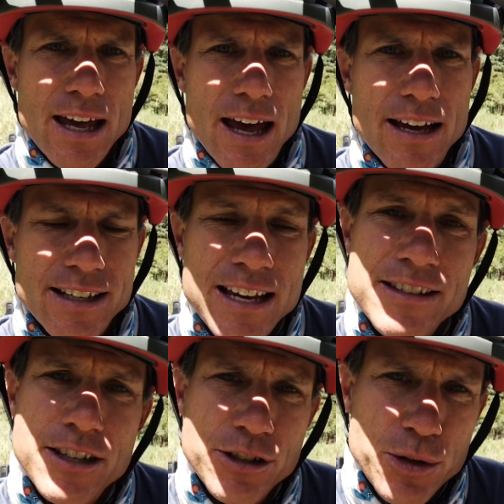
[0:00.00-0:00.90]
has
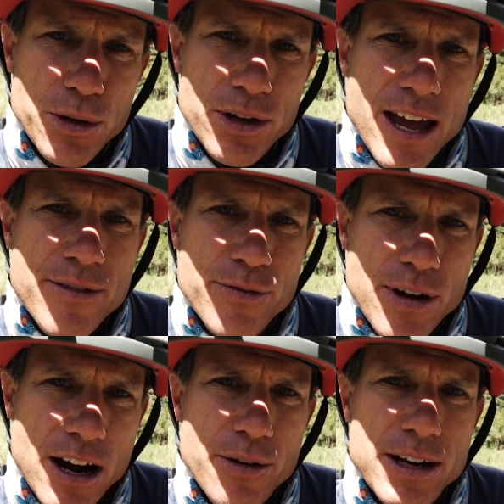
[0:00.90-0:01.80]
instituted a
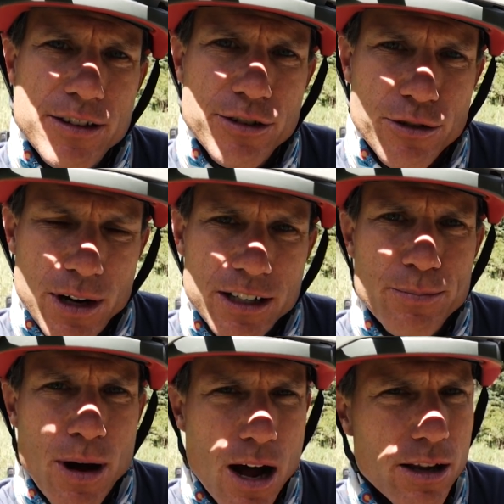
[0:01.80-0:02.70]
very
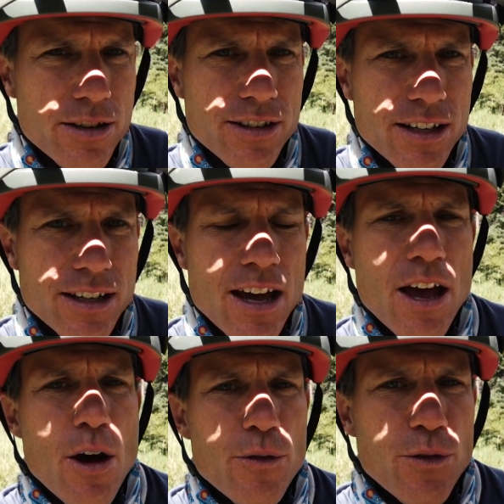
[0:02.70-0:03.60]
strict policy
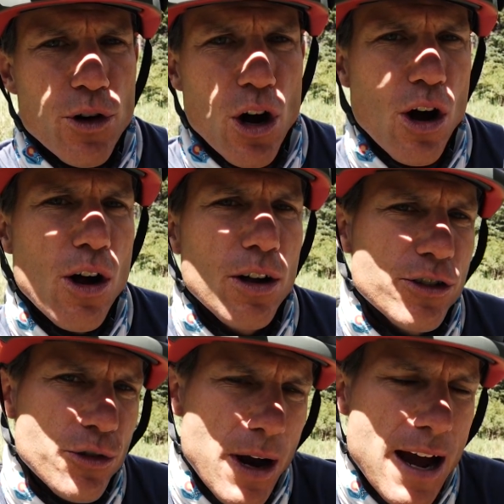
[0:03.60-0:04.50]
for all
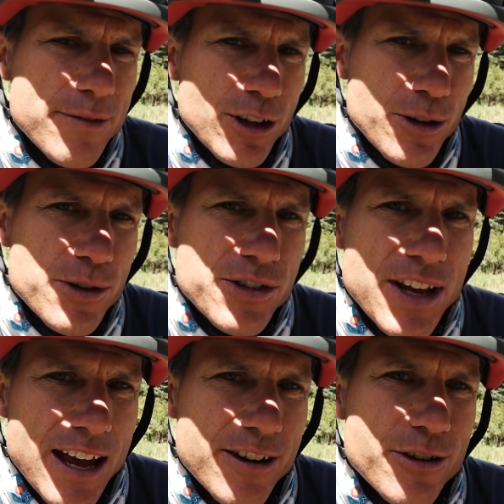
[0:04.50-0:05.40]
travelers
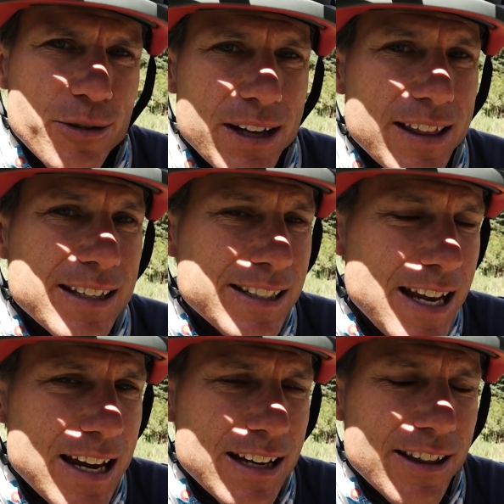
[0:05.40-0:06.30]
entering the
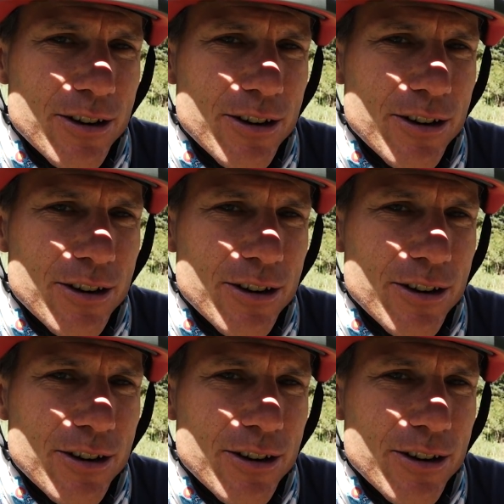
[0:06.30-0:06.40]
state.